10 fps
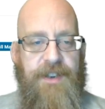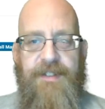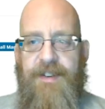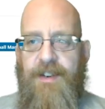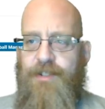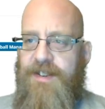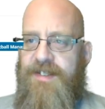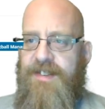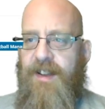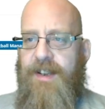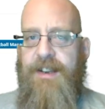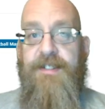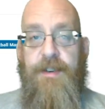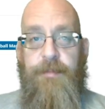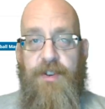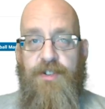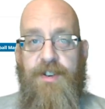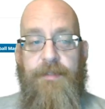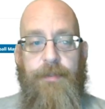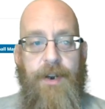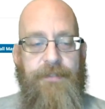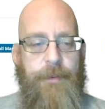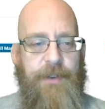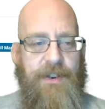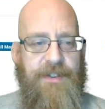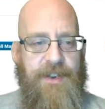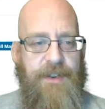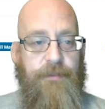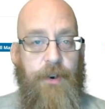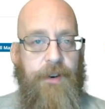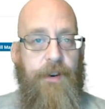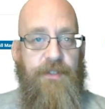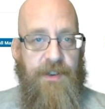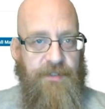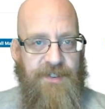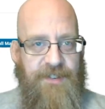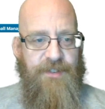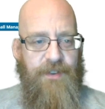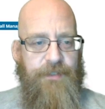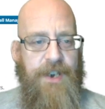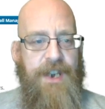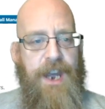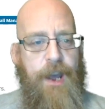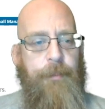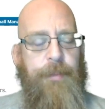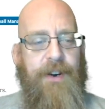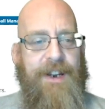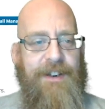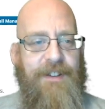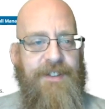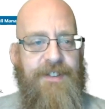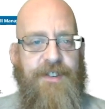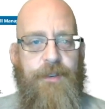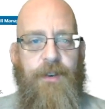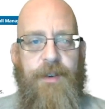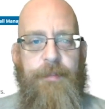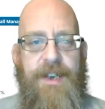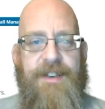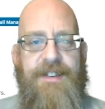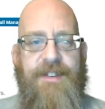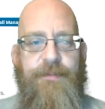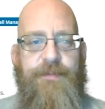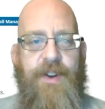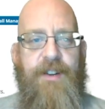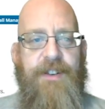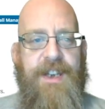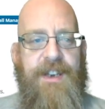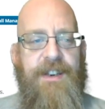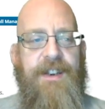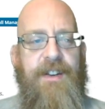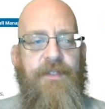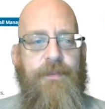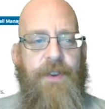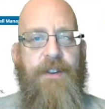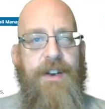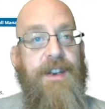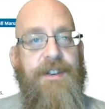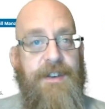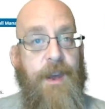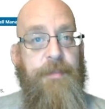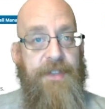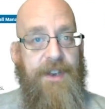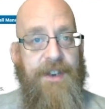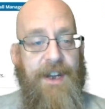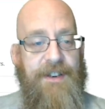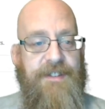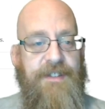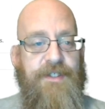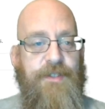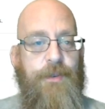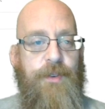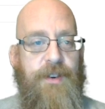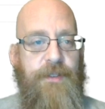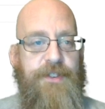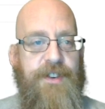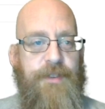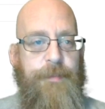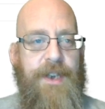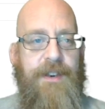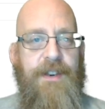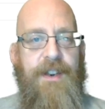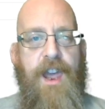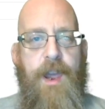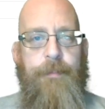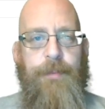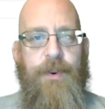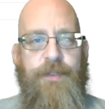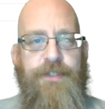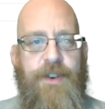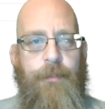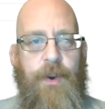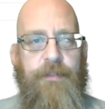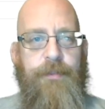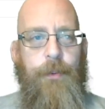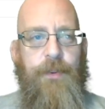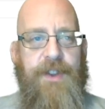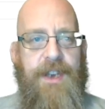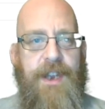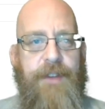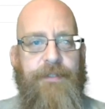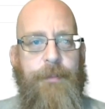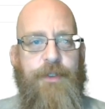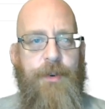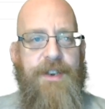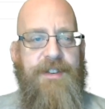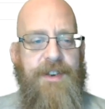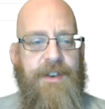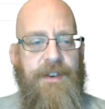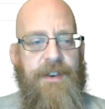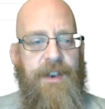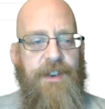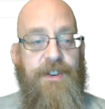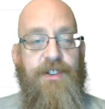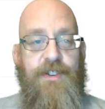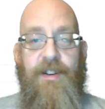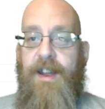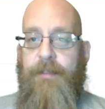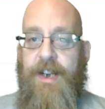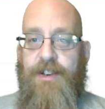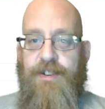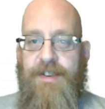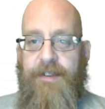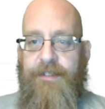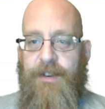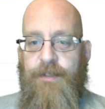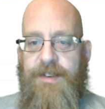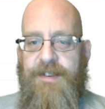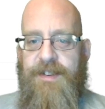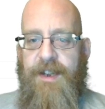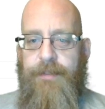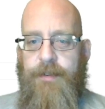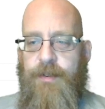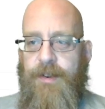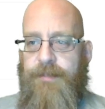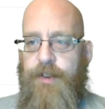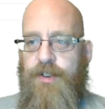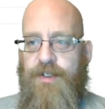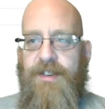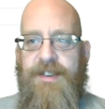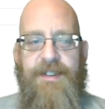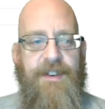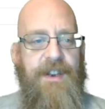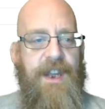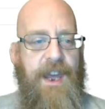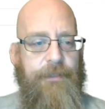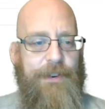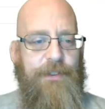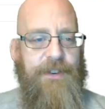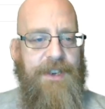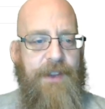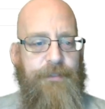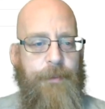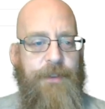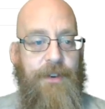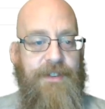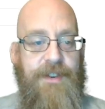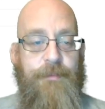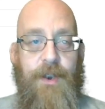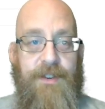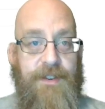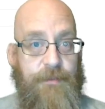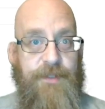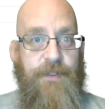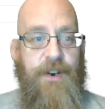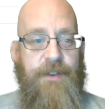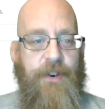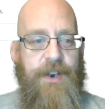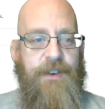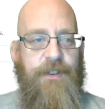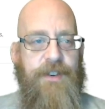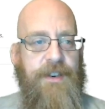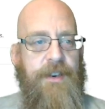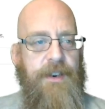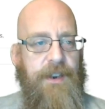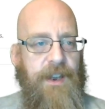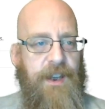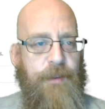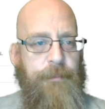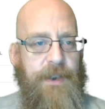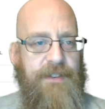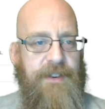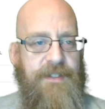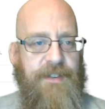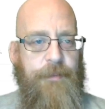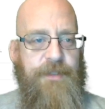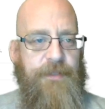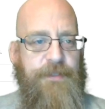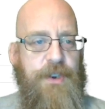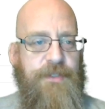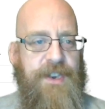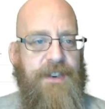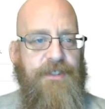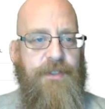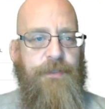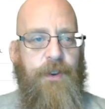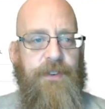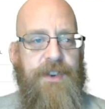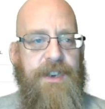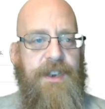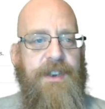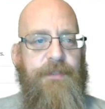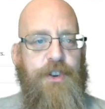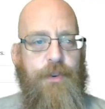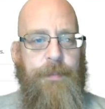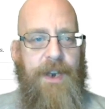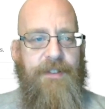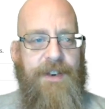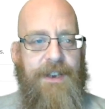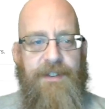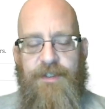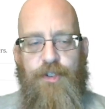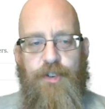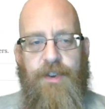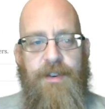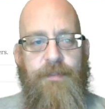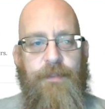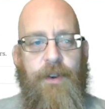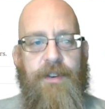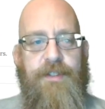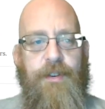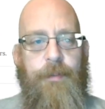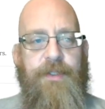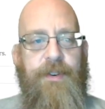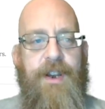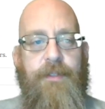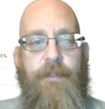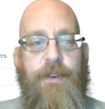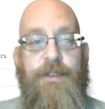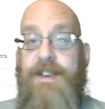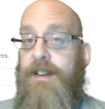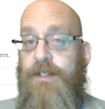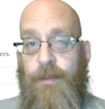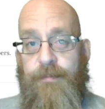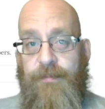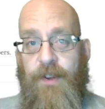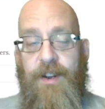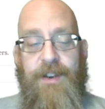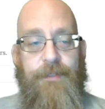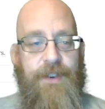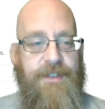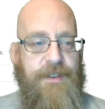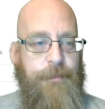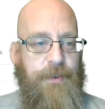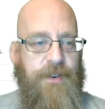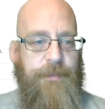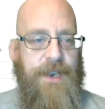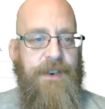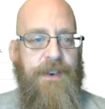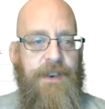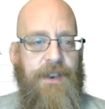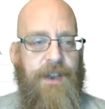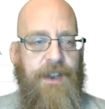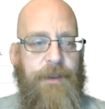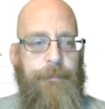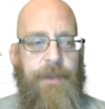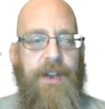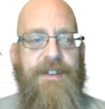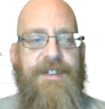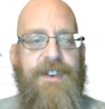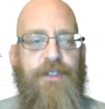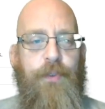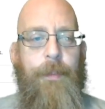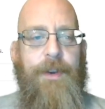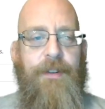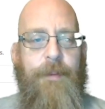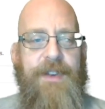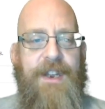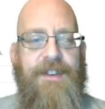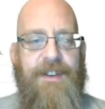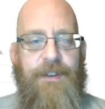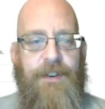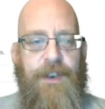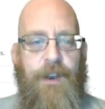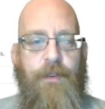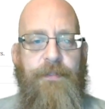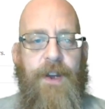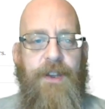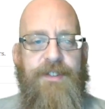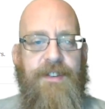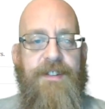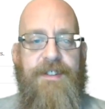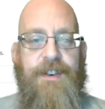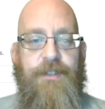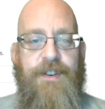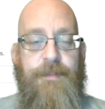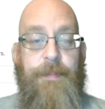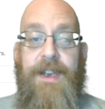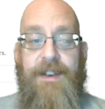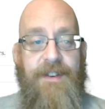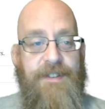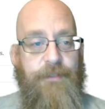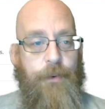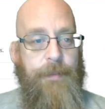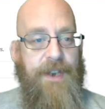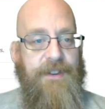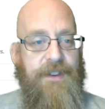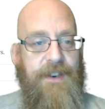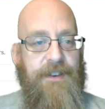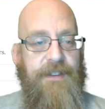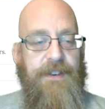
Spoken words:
This actually started out something she did for FM19 for her own use to of help her analyse the squad, but it is a very, very in-depth analysis tool, and obviously has been improved somewhat for the FM20 edition. I haven't actually downloaded the FM20 version. I did have a look at the FM19 one, and it was very, very good. But in terms of new things, you've got the individual player analysis sheet. You've got the top 3 overviews now, top 5. That's an improvement. Behind the scenes formula update to lower file size and increase speed. That's never a bad thing.